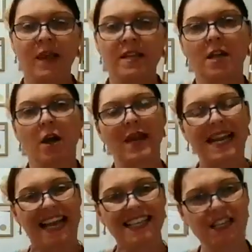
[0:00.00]
So
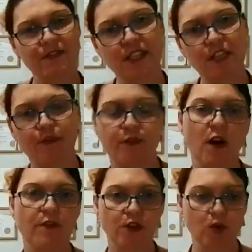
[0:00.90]
in activity
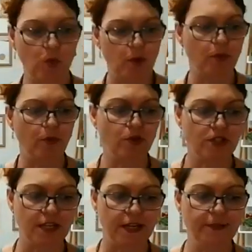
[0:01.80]
5 in your workbook, you'll
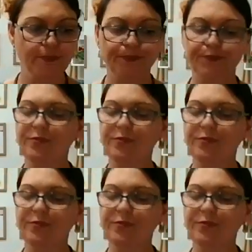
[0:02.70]
see,